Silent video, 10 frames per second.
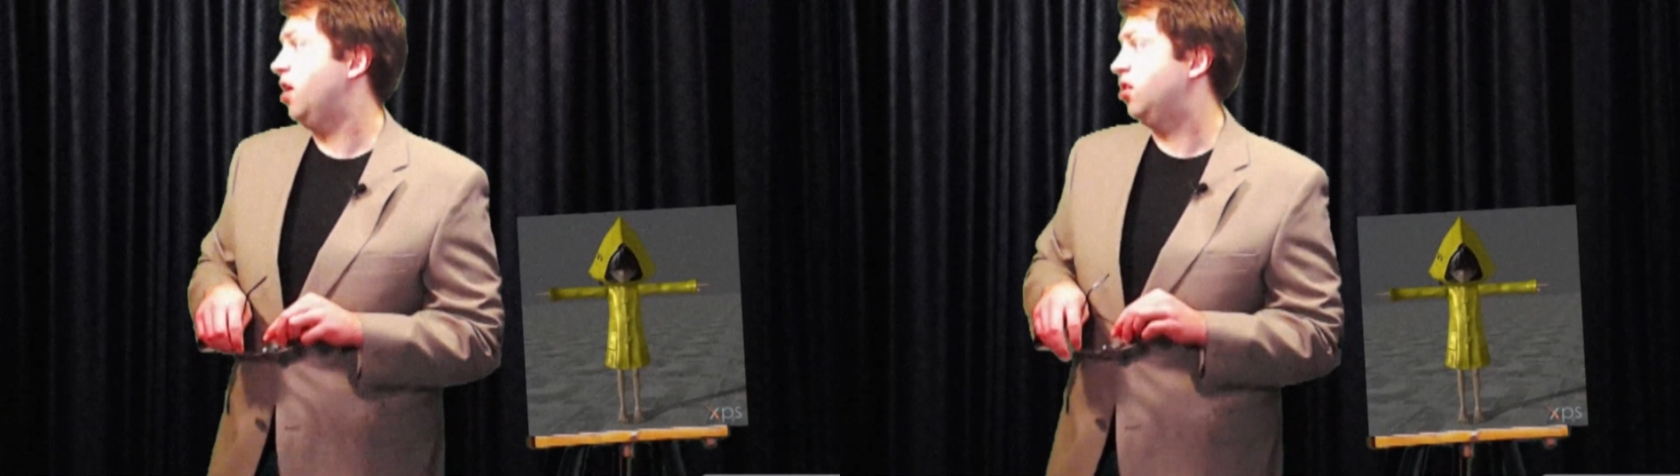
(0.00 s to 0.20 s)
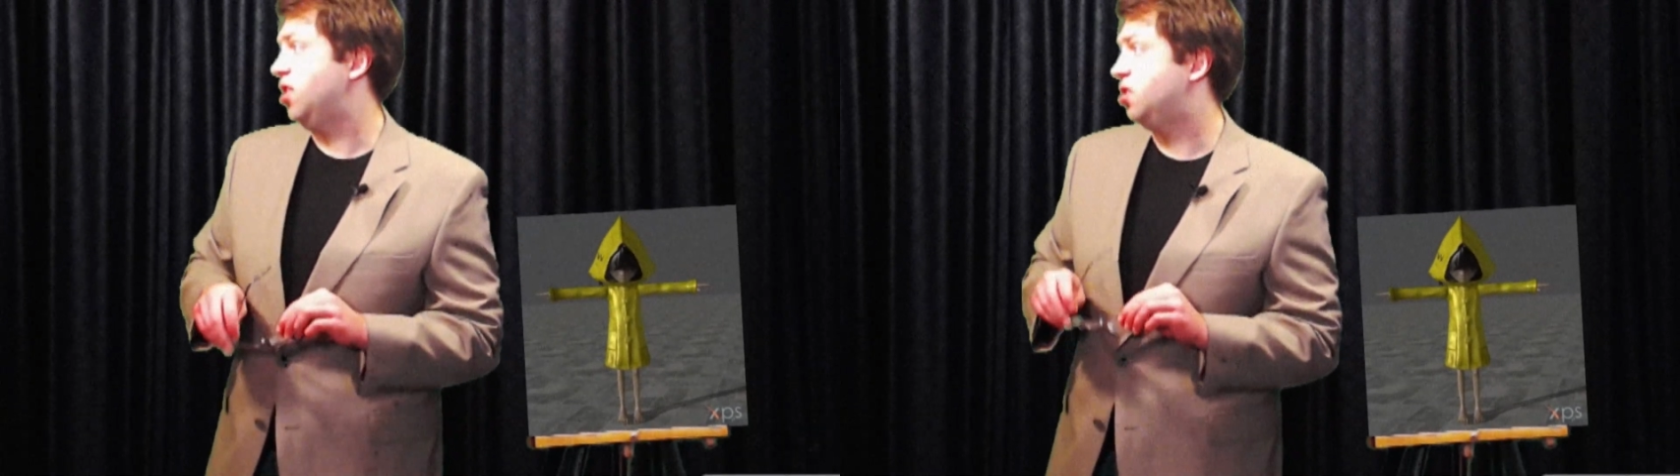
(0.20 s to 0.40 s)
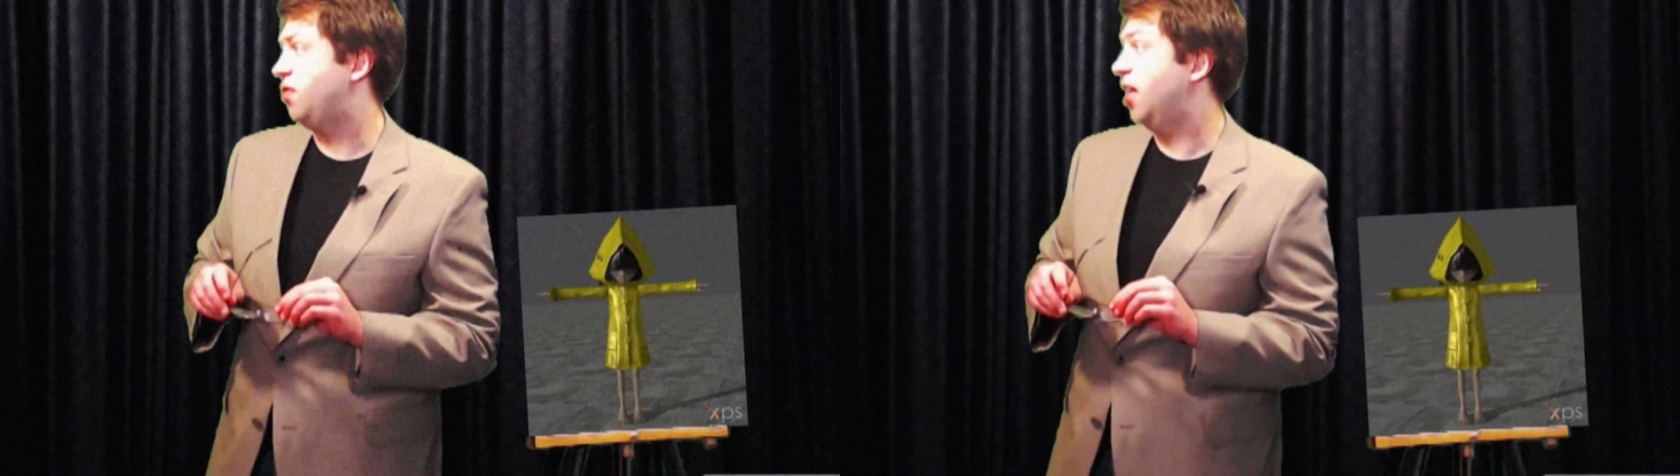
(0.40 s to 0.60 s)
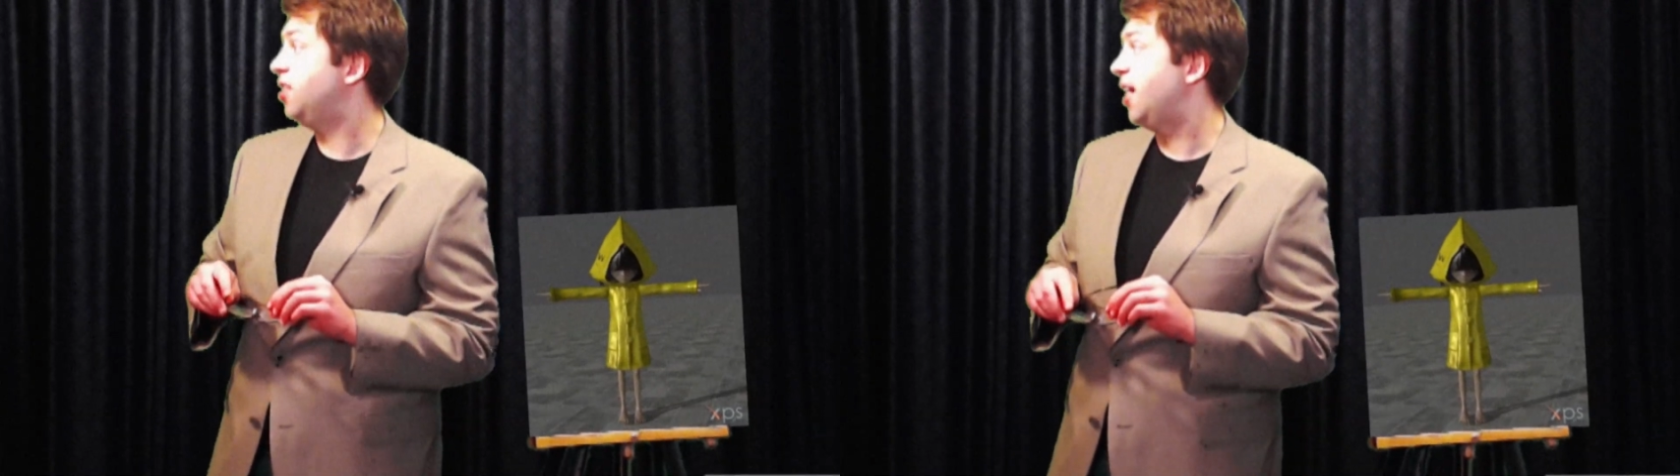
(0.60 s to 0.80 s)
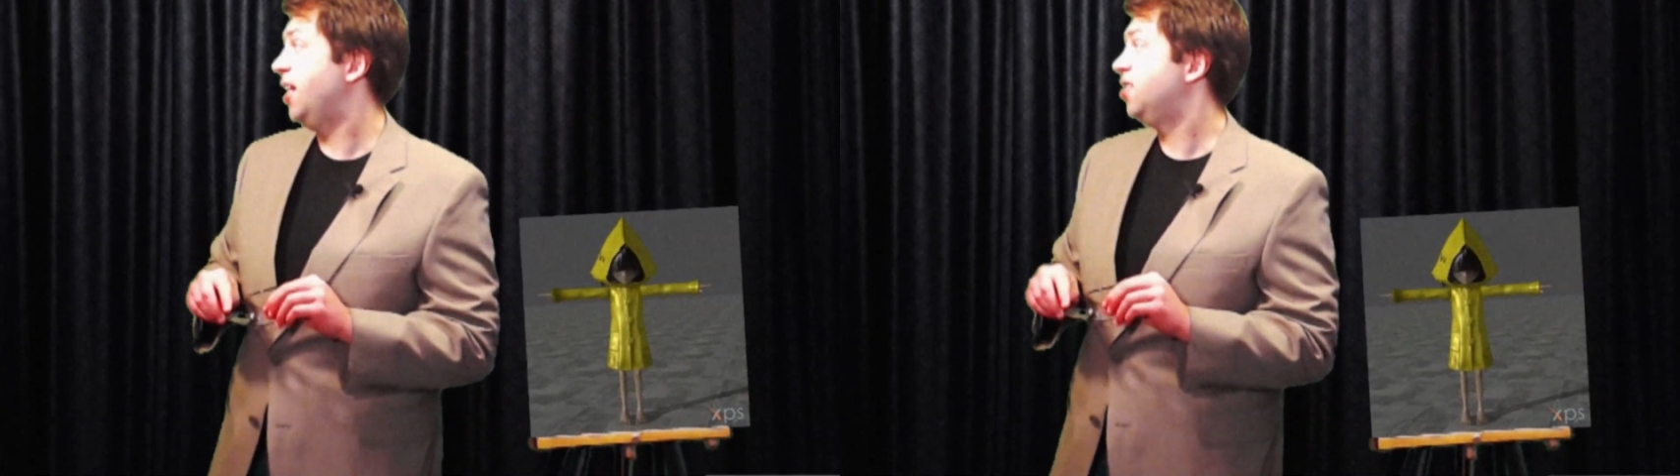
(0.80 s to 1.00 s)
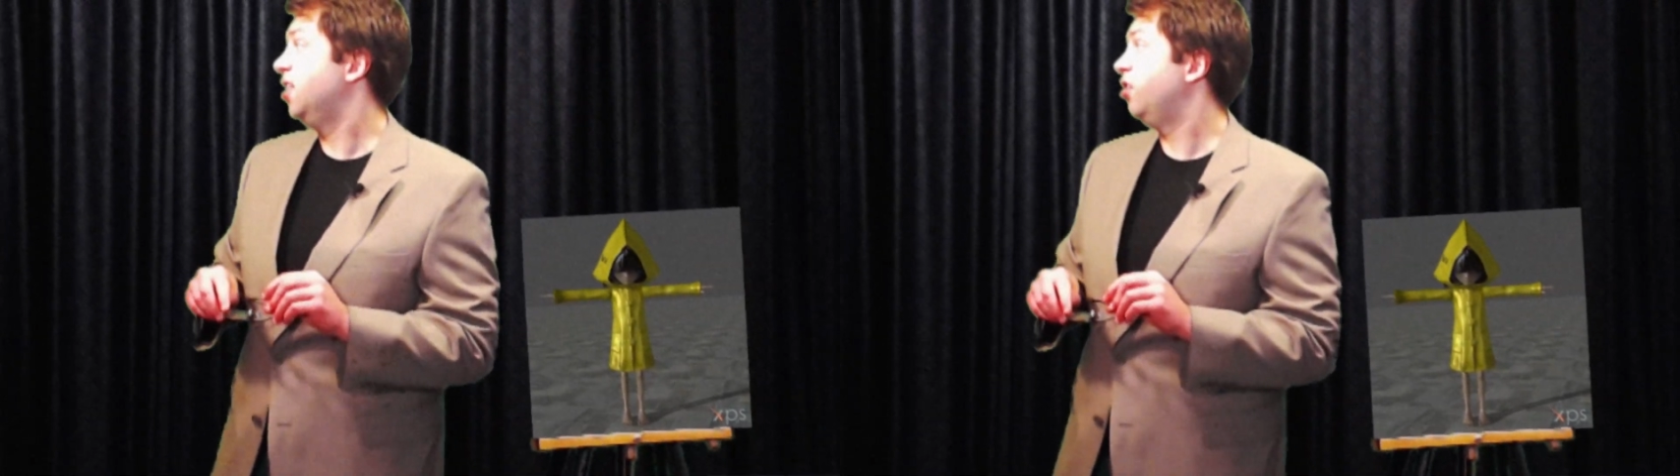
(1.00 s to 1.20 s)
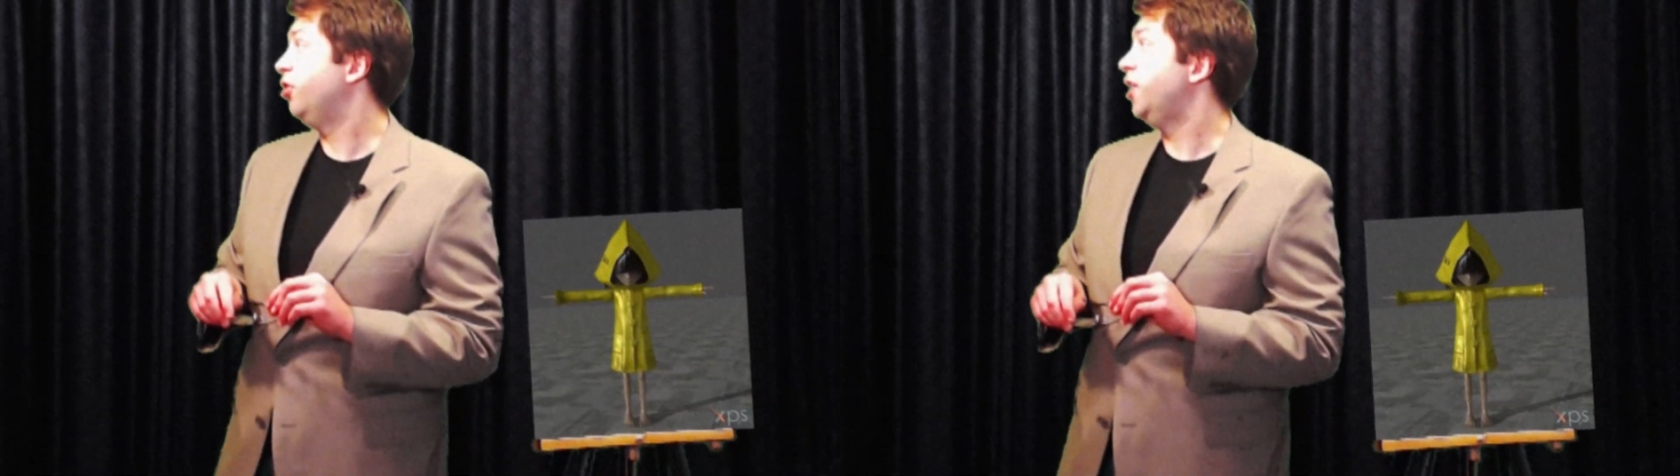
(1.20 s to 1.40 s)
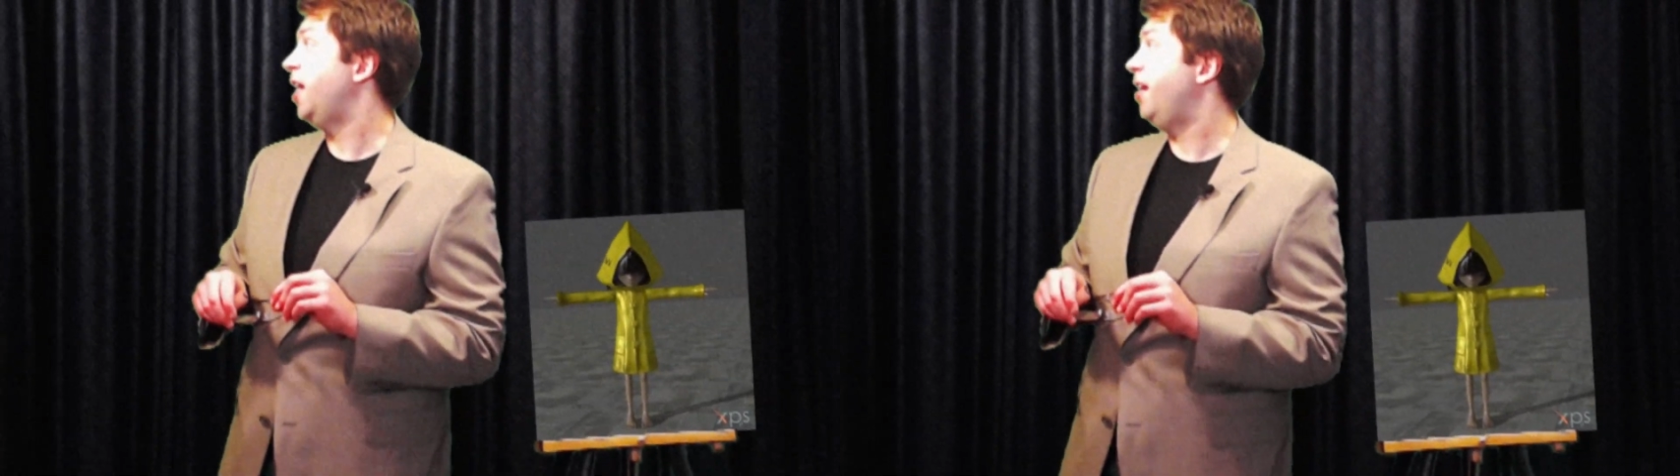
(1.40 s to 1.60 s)
these fantastic
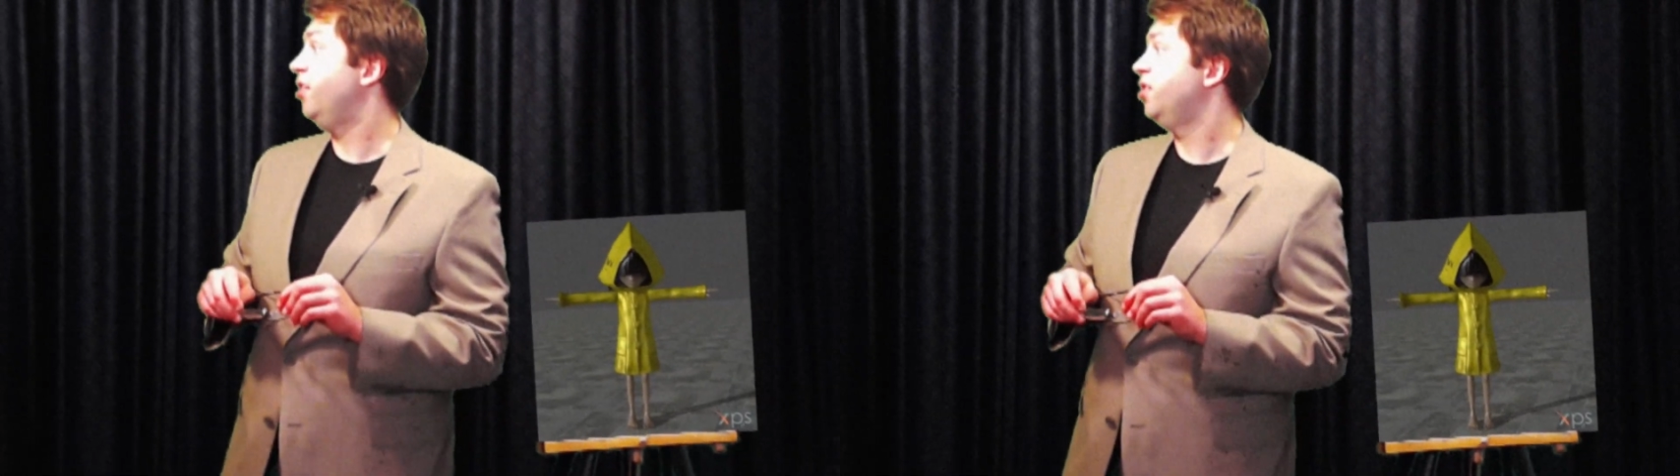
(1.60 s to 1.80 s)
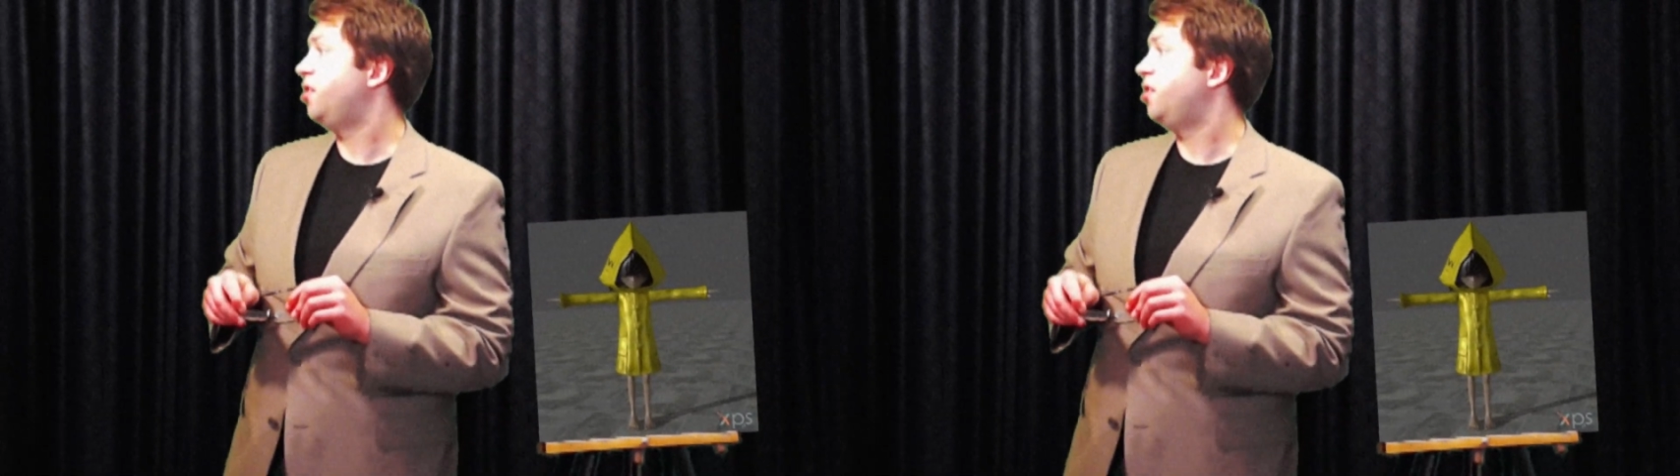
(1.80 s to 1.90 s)
creators.